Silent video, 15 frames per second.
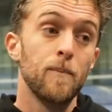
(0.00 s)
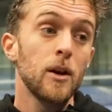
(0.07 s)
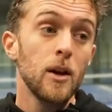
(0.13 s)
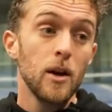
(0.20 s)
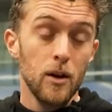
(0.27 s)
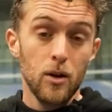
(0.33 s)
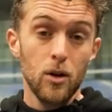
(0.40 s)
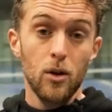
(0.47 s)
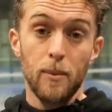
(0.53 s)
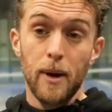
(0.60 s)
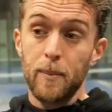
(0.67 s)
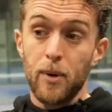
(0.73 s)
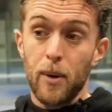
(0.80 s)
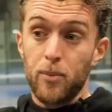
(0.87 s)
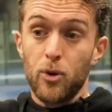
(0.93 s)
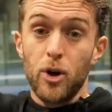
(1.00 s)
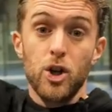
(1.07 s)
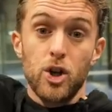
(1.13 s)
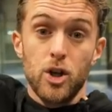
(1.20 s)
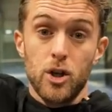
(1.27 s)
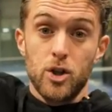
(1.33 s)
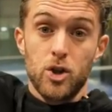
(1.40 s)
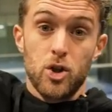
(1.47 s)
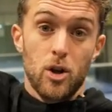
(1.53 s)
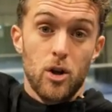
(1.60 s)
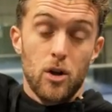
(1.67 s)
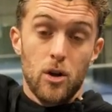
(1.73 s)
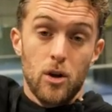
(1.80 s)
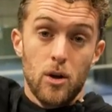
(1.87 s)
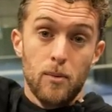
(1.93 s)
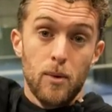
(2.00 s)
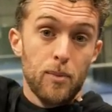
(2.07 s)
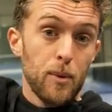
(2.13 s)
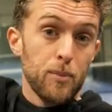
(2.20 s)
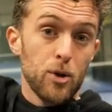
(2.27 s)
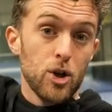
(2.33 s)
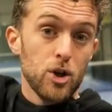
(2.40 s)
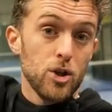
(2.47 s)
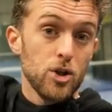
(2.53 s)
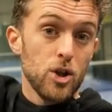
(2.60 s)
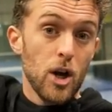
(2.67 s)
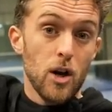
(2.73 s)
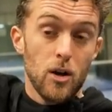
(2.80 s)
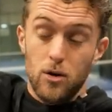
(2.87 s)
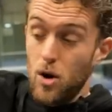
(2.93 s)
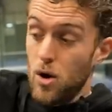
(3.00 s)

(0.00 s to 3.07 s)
Yeah, no, my preparation is here.